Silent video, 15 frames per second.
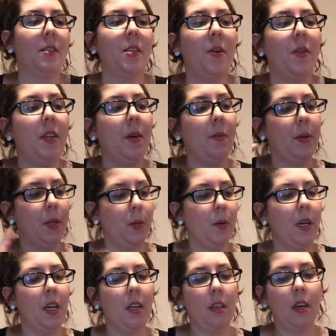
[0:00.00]
So they were
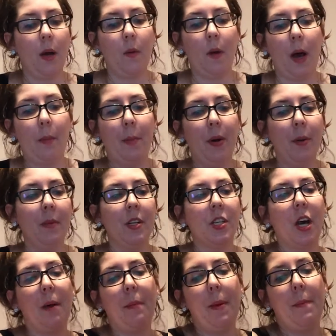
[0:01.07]
doing, I pretty much
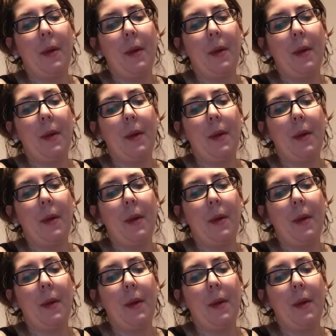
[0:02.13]
had my